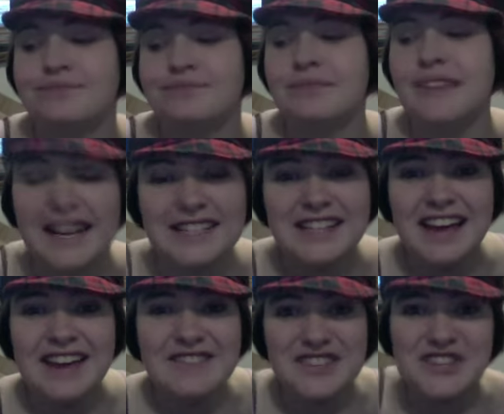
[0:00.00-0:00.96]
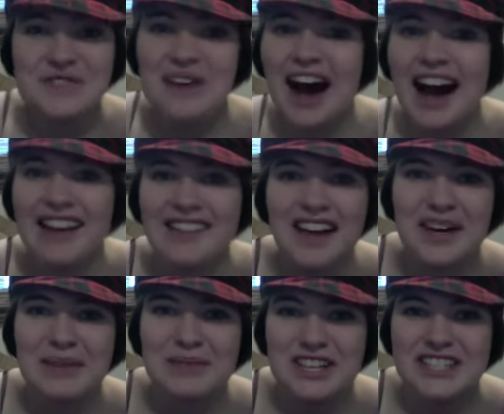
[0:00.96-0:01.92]
Next, I have 2
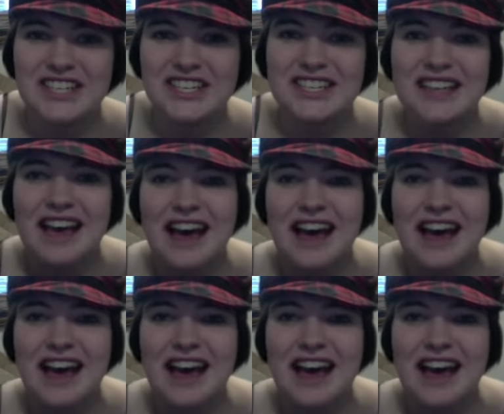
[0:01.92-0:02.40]
eyeliner brushes.